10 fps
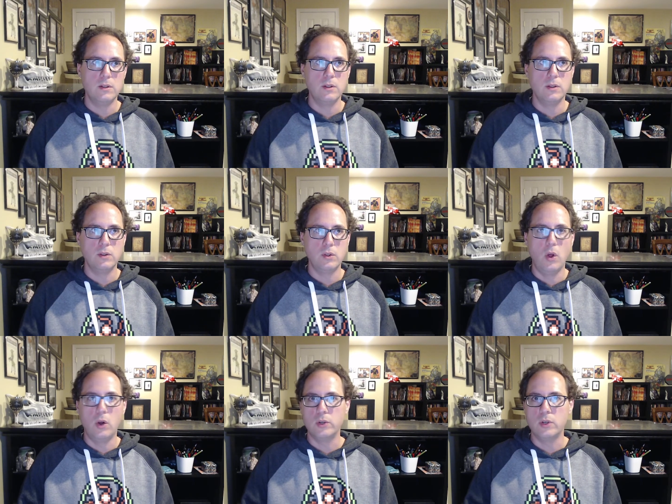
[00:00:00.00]

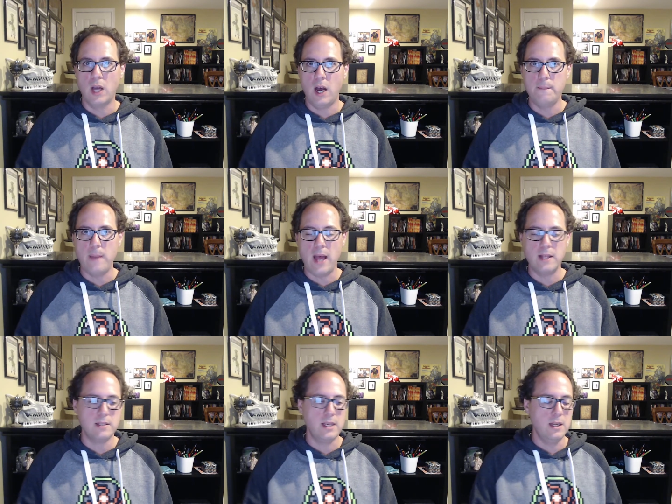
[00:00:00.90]
longer
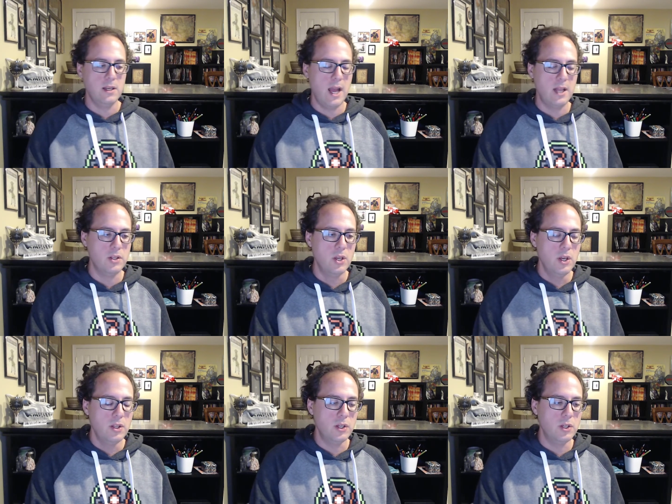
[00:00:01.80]
combats, and
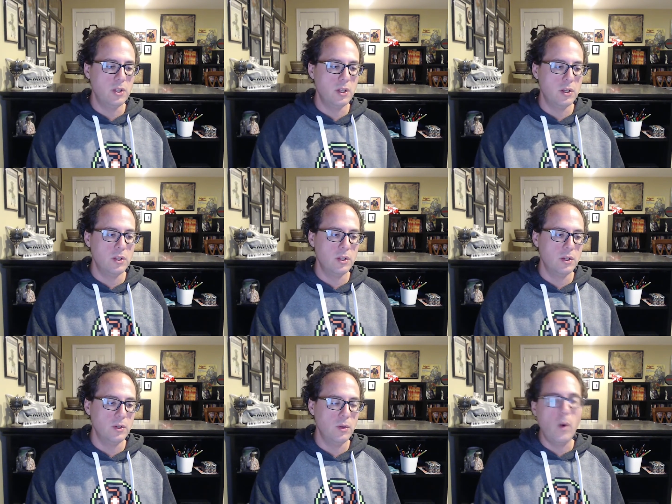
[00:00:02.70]

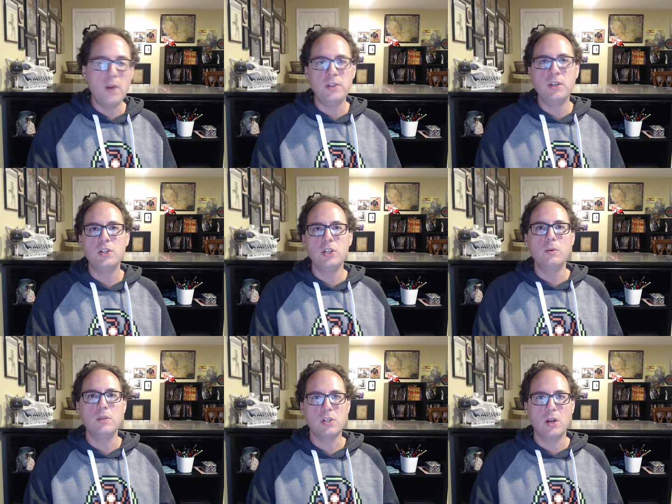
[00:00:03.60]
the one thing you can do
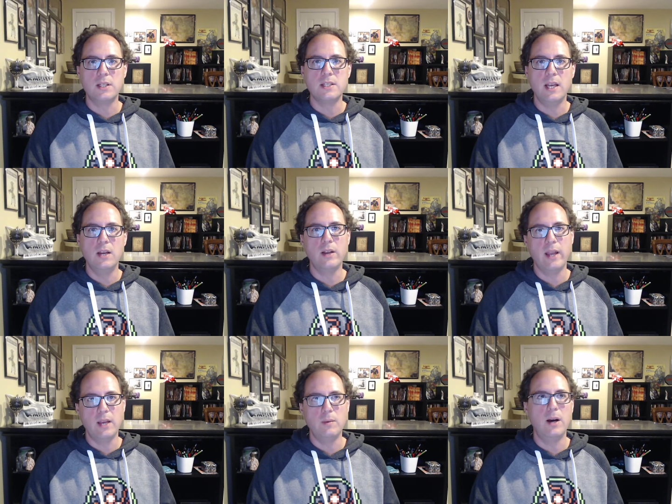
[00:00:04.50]
is start to say,
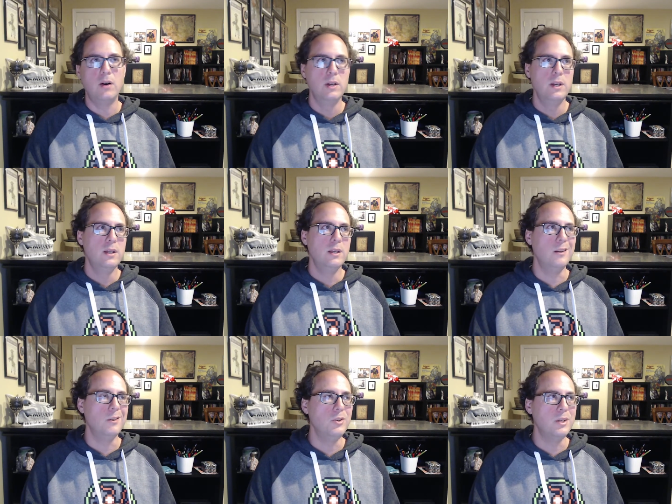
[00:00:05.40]
okay, well,
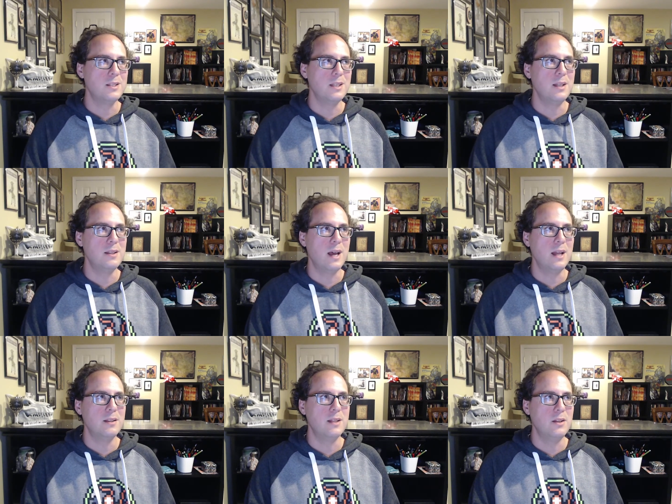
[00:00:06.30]
you can say
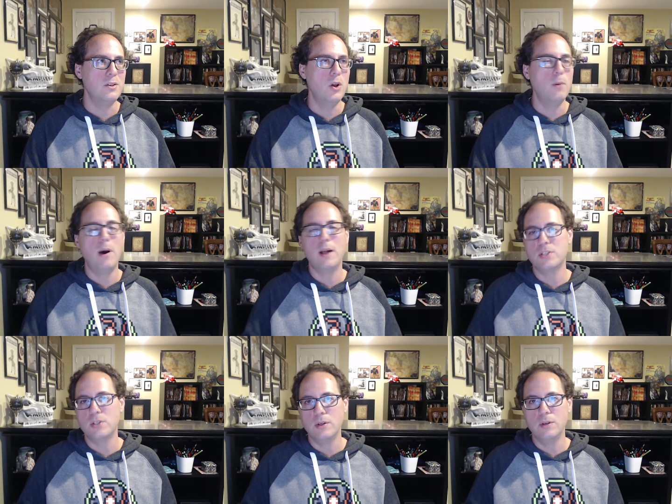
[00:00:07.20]
that no
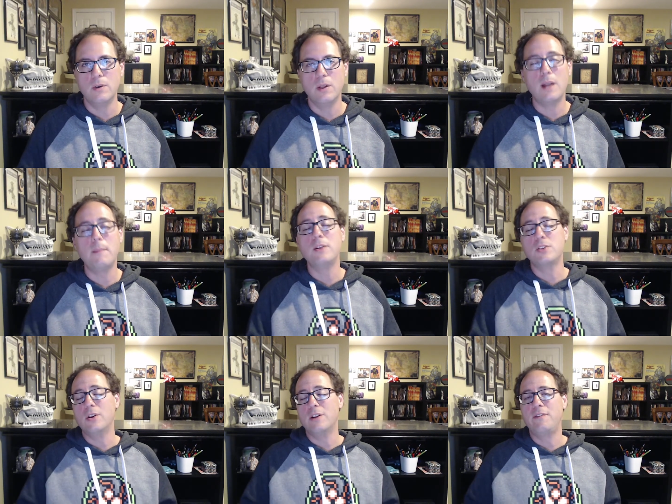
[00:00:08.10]
monster, a lot of monsters
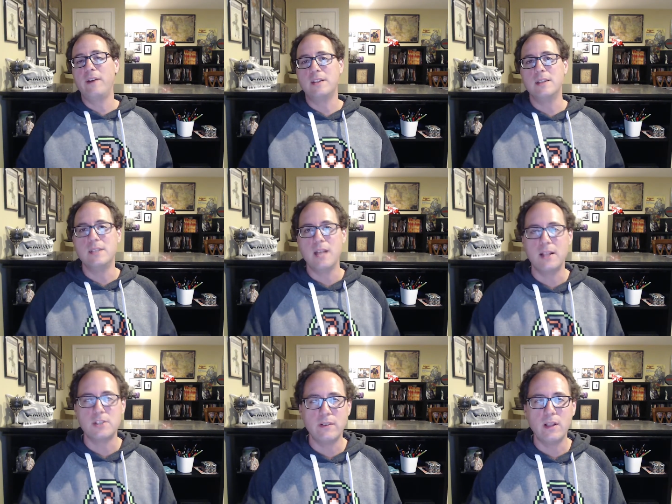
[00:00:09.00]
aren't going to fight the death.
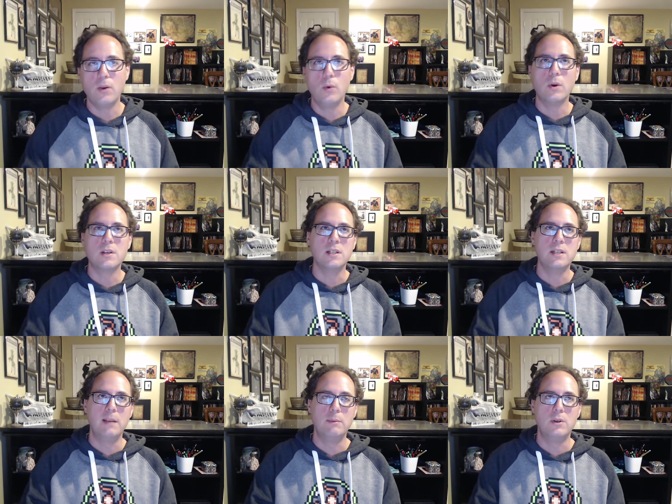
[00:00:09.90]
So you have a lot of orcs on the
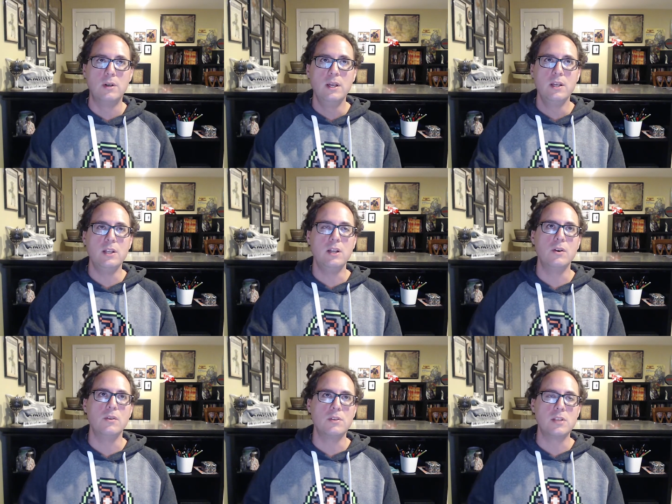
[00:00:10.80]
table,
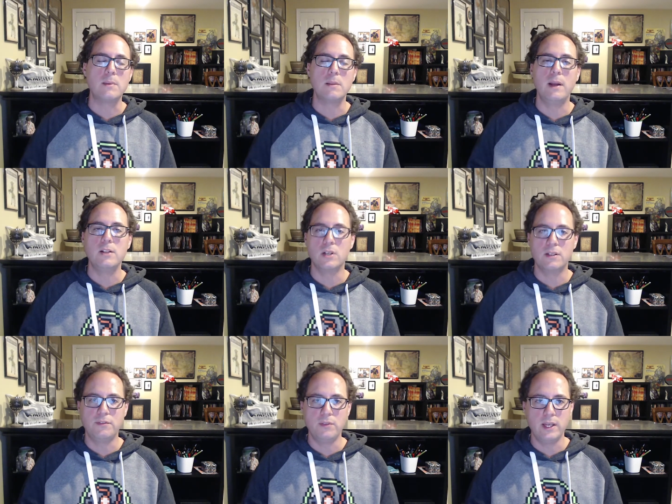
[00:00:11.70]
some of them might start to
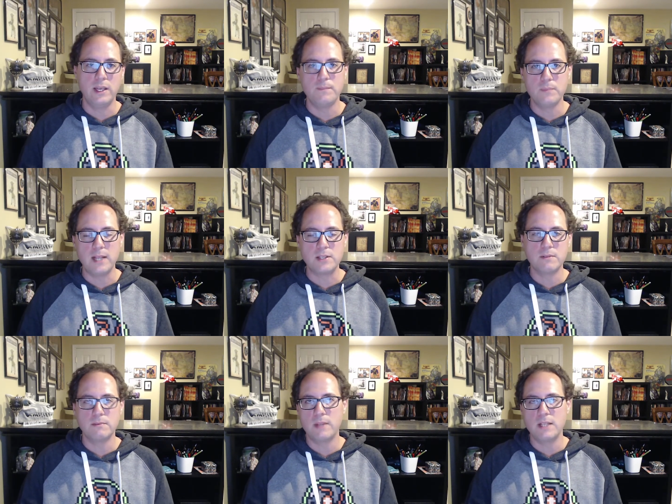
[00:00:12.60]
flee. That's
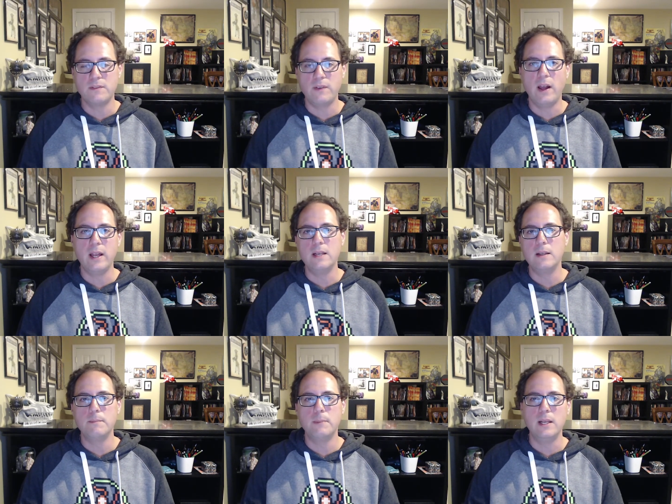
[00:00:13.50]
fine,
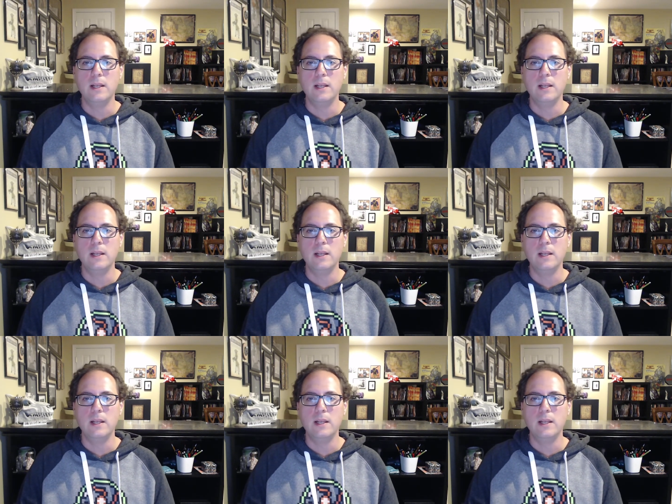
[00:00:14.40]
but